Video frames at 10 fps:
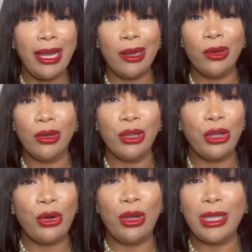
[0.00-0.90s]
and
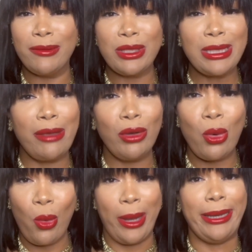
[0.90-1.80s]
your girl loves to save a
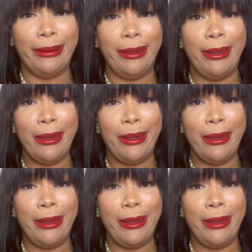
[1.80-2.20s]
coin.